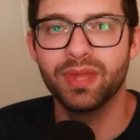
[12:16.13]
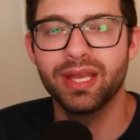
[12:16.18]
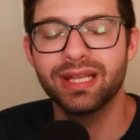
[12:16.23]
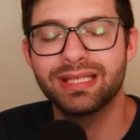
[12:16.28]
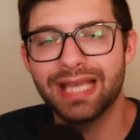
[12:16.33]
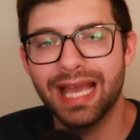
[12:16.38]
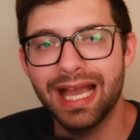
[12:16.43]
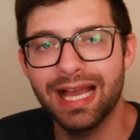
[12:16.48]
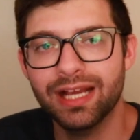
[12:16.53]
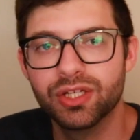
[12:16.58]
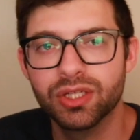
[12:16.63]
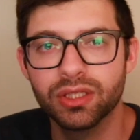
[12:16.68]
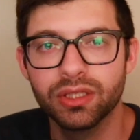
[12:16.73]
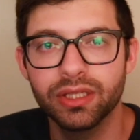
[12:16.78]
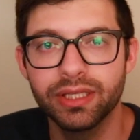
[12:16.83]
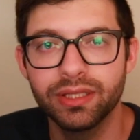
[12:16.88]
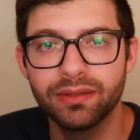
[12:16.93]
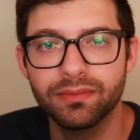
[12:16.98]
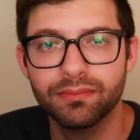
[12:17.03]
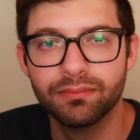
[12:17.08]
it's
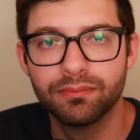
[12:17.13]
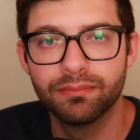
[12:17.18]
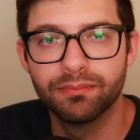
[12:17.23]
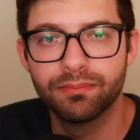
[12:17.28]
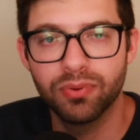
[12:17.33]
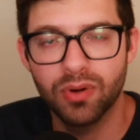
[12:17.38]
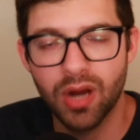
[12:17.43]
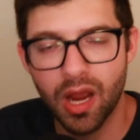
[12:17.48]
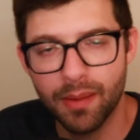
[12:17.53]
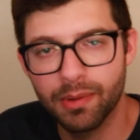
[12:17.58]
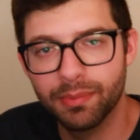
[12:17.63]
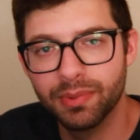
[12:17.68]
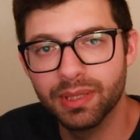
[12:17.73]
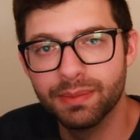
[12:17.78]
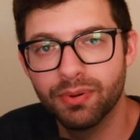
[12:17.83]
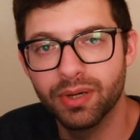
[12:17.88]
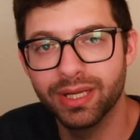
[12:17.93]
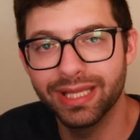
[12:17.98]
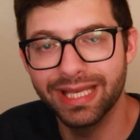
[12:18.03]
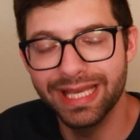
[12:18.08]
actually probably
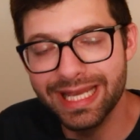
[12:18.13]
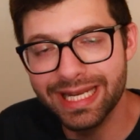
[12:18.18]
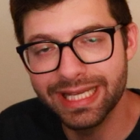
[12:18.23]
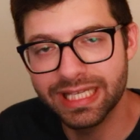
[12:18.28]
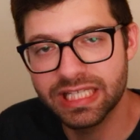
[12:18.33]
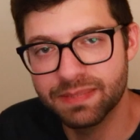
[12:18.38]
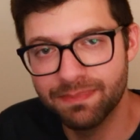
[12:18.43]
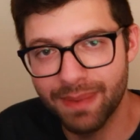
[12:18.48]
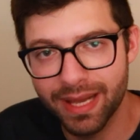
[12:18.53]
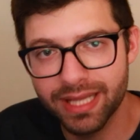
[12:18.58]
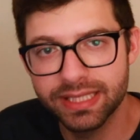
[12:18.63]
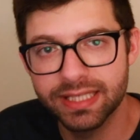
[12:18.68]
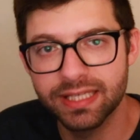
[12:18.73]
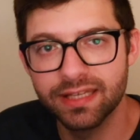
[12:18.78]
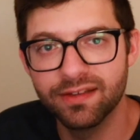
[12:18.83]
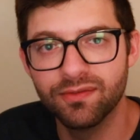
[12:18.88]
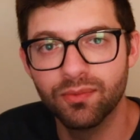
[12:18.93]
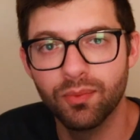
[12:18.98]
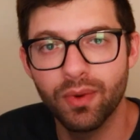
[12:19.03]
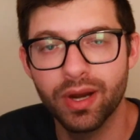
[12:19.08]
pretty
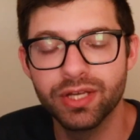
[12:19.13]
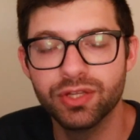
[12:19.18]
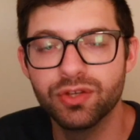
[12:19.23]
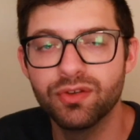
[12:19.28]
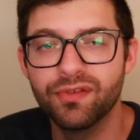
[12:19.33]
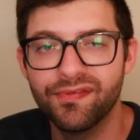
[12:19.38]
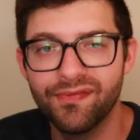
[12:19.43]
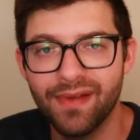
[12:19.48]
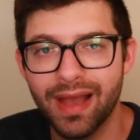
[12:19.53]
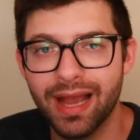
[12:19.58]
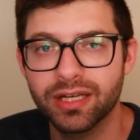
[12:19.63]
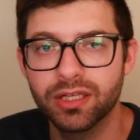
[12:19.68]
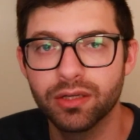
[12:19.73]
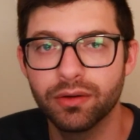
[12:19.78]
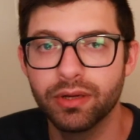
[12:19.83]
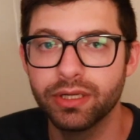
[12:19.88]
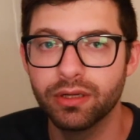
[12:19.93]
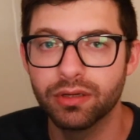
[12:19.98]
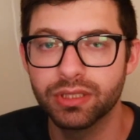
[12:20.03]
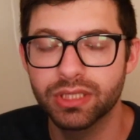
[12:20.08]
inexpensive when you
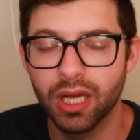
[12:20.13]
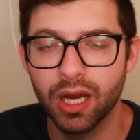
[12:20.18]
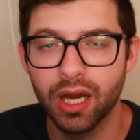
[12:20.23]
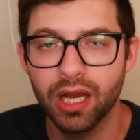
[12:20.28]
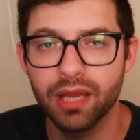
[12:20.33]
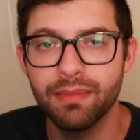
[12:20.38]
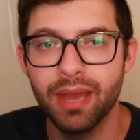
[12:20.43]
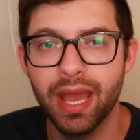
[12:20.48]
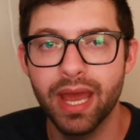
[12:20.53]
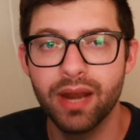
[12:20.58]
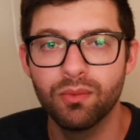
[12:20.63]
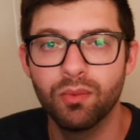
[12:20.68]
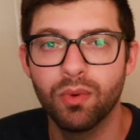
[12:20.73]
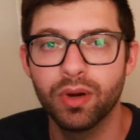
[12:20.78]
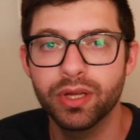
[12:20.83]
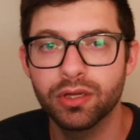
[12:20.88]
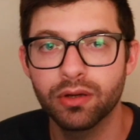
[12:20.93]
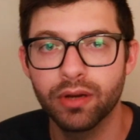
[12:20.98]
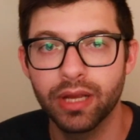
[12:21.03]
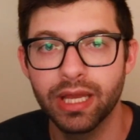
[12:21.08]
factor in your time and
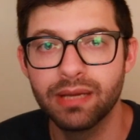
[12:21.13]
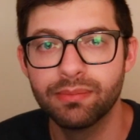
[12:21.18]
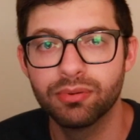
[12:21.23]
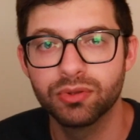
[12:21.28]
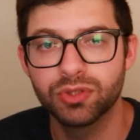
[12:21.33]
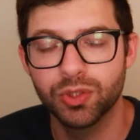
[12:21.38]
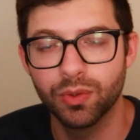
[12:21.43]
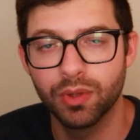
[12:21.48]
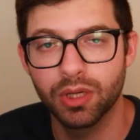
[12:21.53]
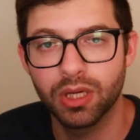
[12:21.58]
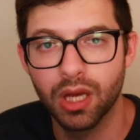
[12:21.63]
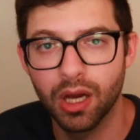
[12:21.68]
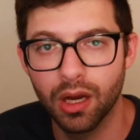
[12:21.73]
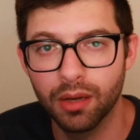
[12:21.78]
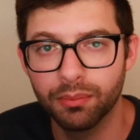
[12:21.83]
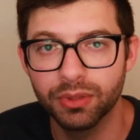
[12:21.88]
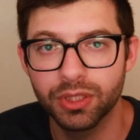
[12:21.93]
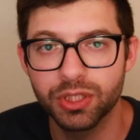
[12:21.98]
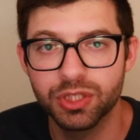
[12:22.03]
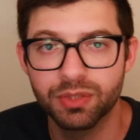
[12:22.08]
what you're able to
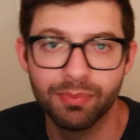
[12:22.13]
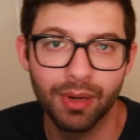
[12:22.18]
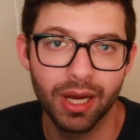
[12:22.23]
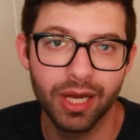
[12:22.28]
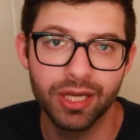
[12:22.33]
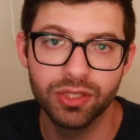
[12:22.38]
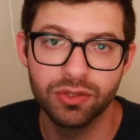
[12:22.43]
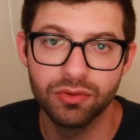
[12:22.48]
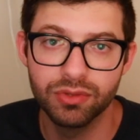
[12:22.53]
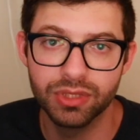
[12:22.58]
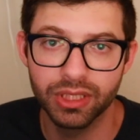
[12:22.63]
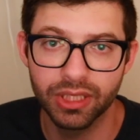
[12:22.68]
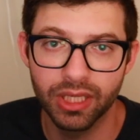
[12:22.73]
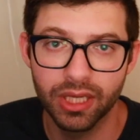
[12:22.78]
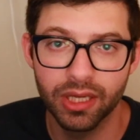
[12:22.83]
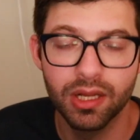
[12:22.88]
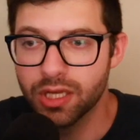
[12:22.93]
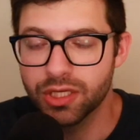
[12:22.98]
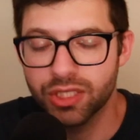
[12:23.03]
accomplish by using it.